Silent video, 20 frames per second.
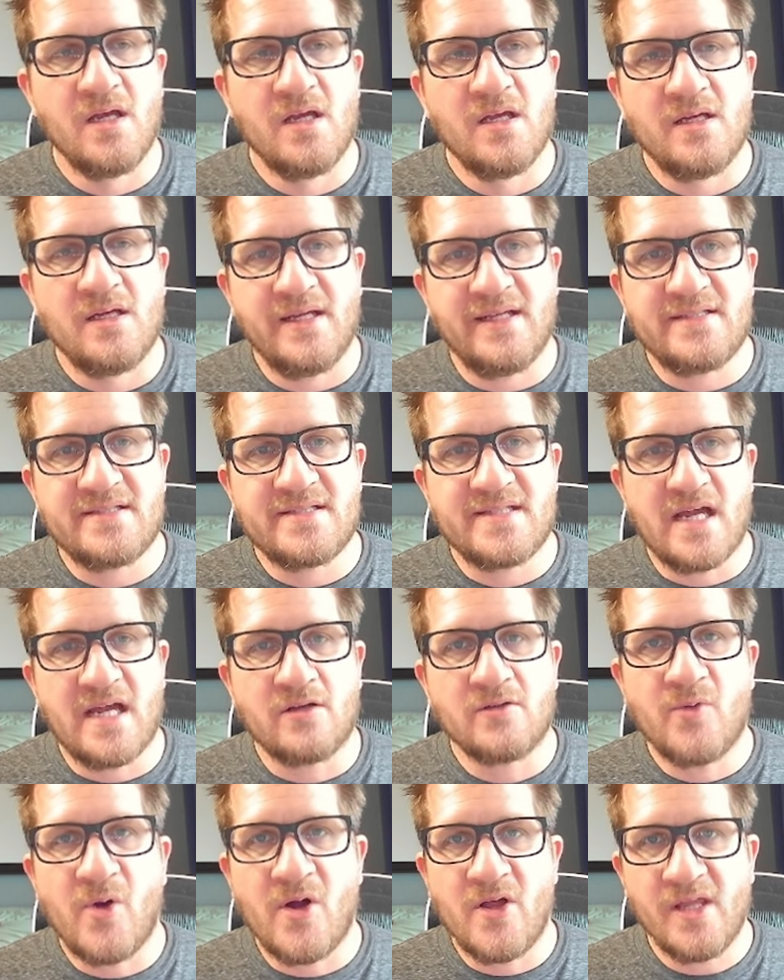its sound
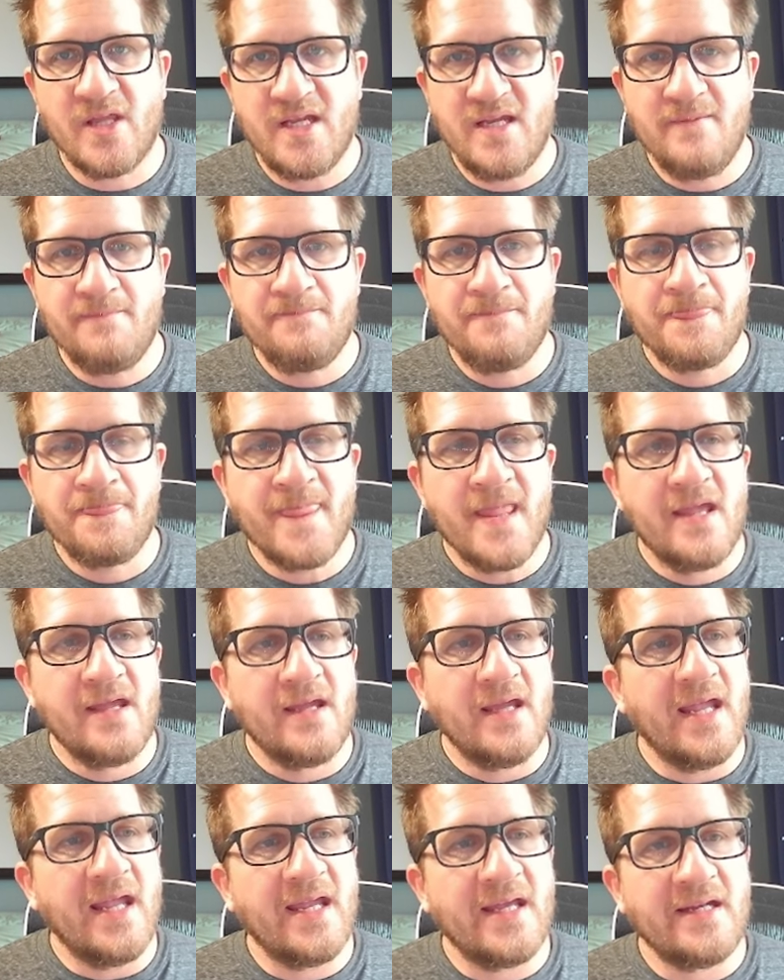quality.
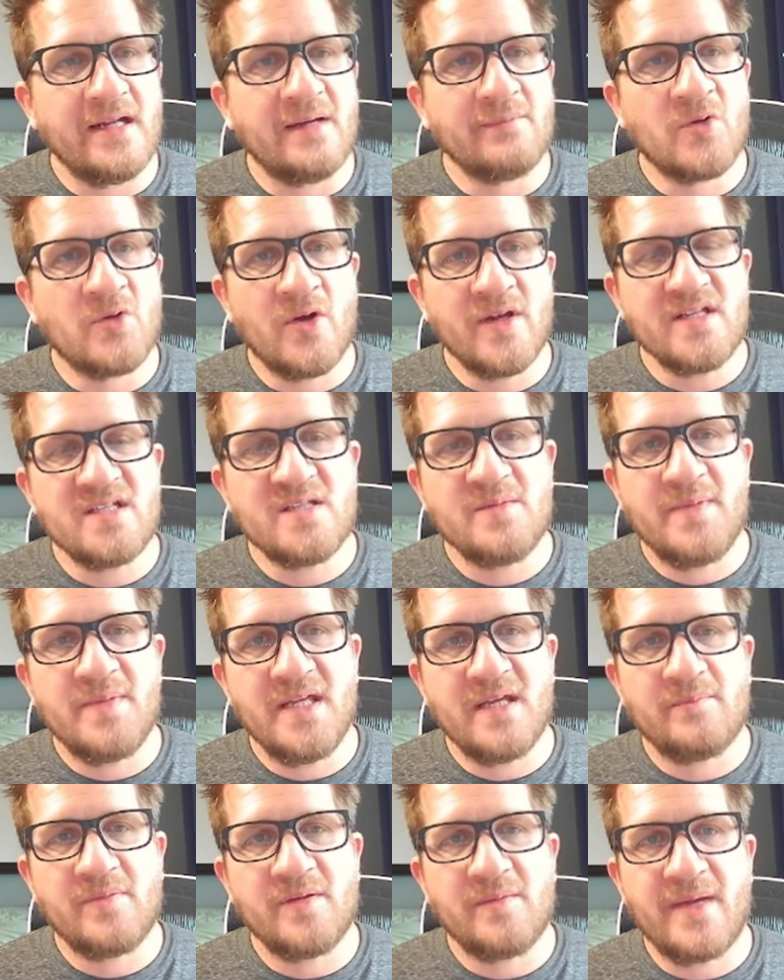And I'm going to be
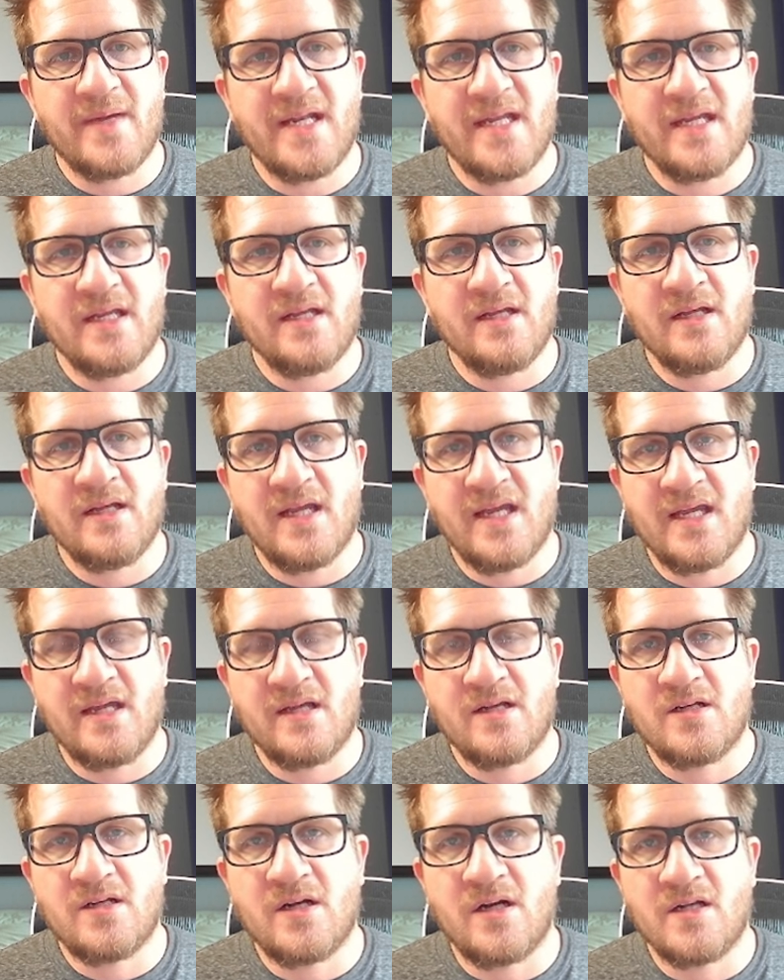implementing a
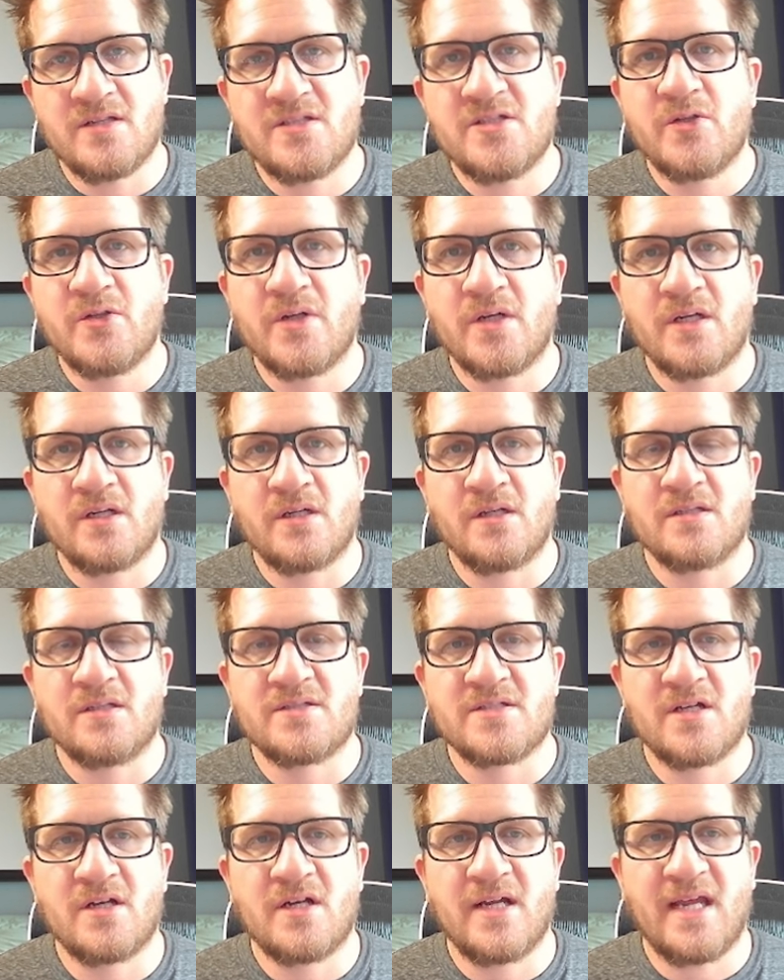contour
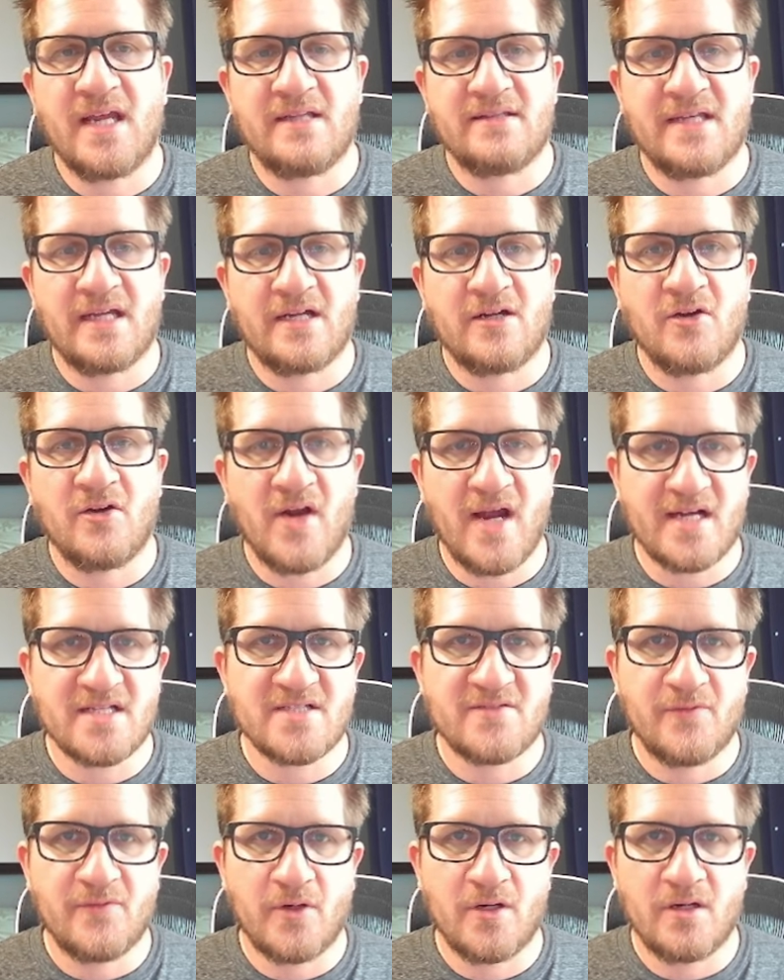circuit that corrects
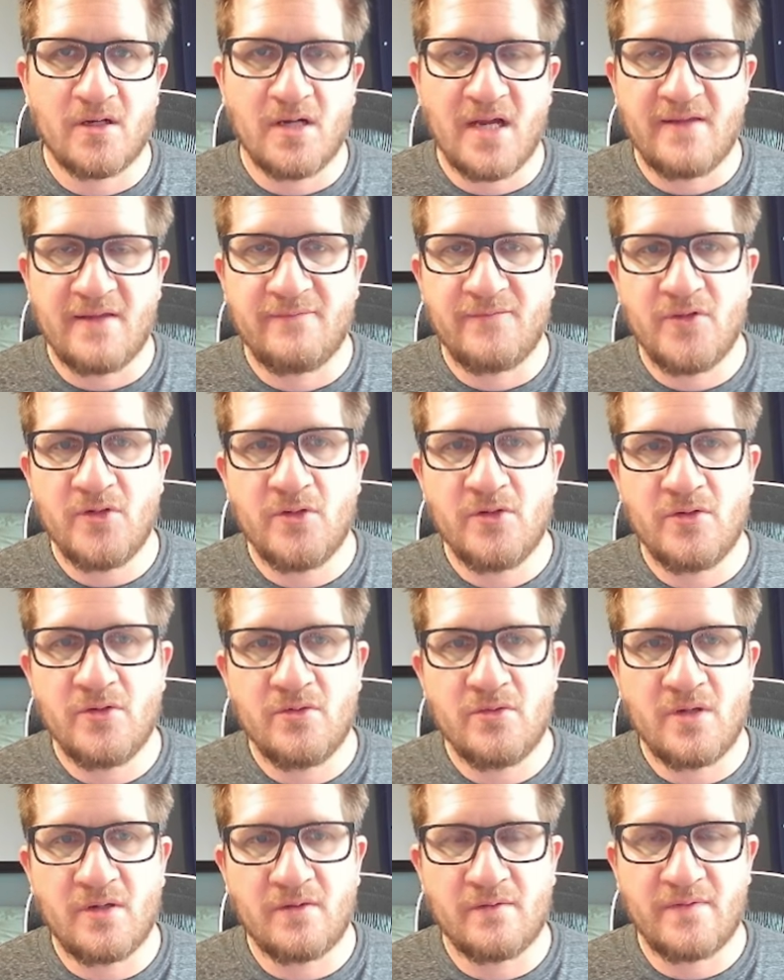for a
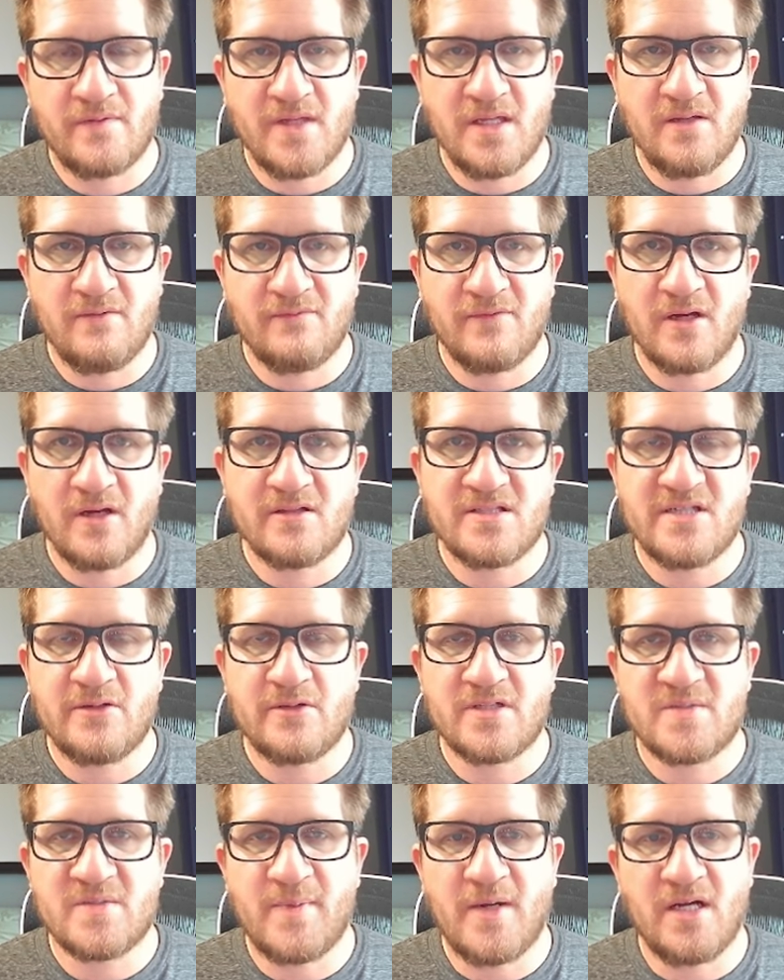few of the frequency
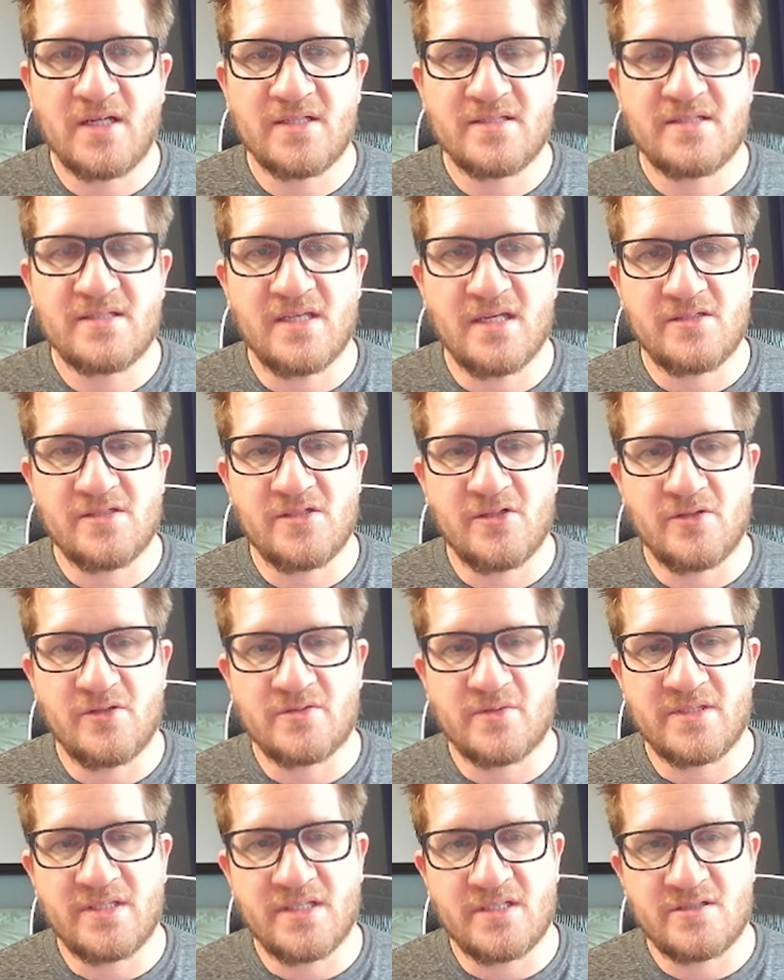response issues
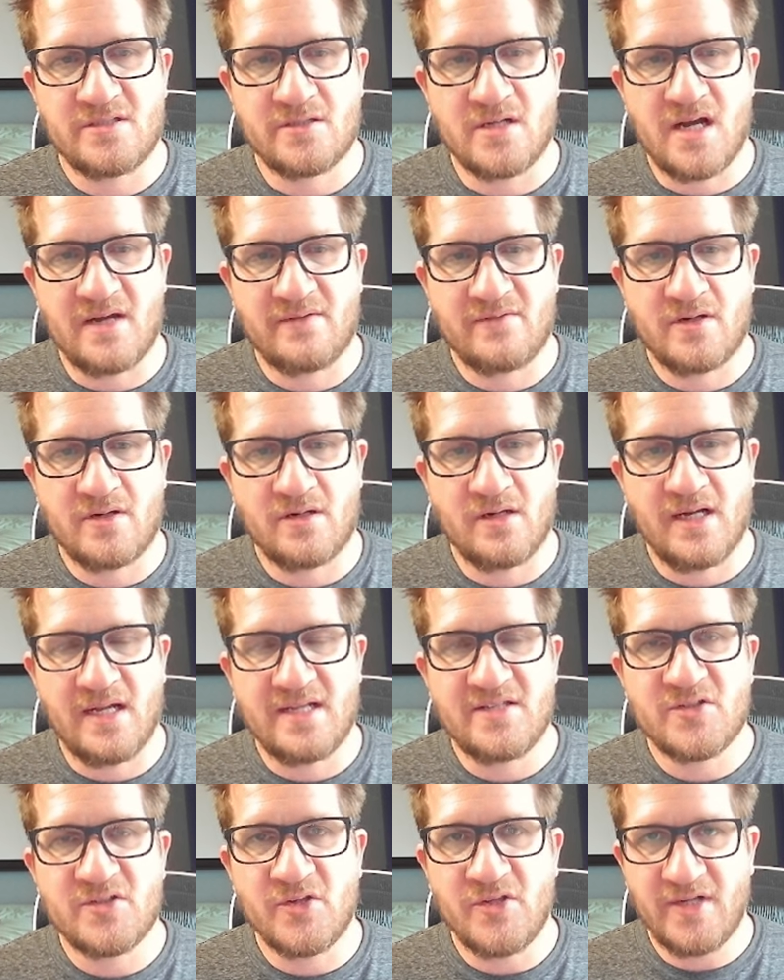with this driver,
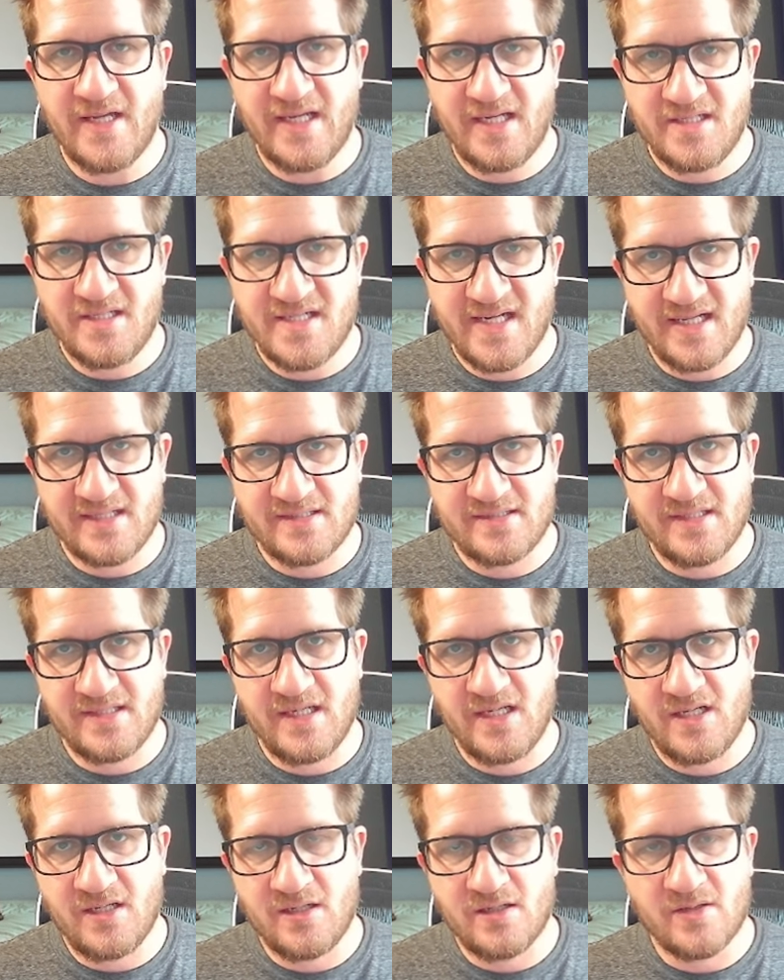and so you'll get a chance to
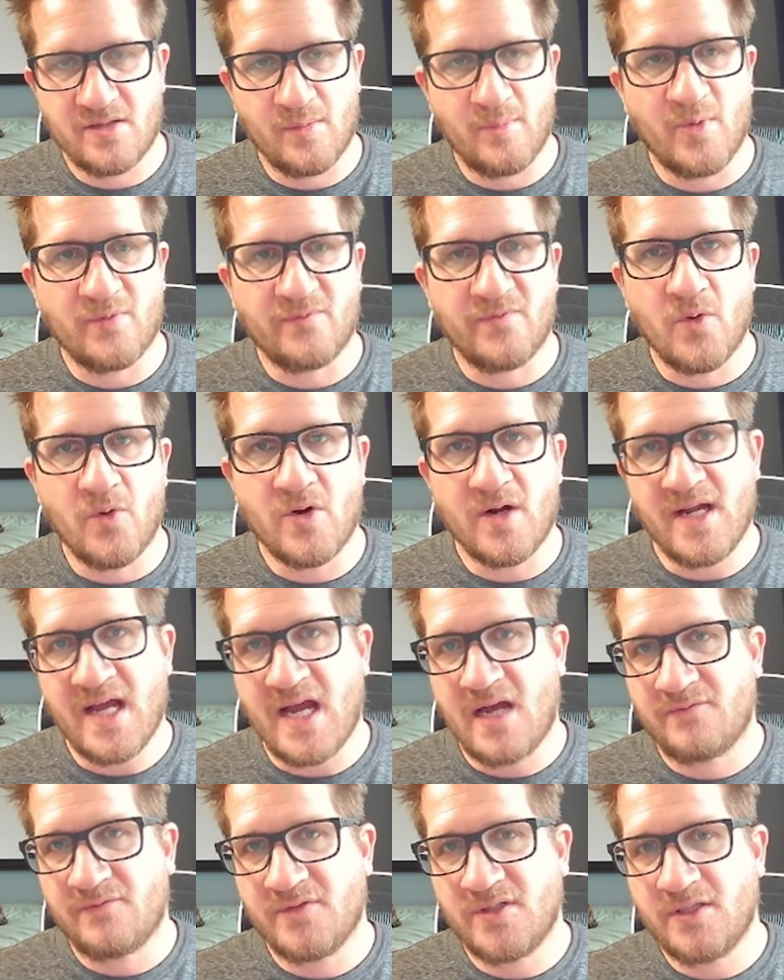hear the before and
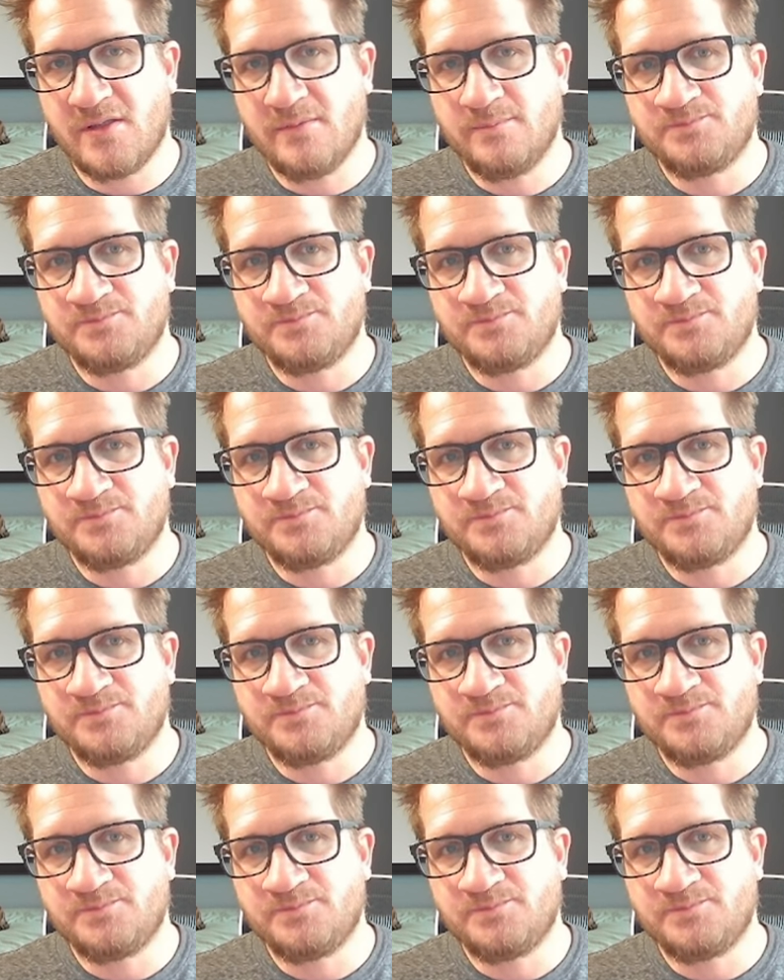after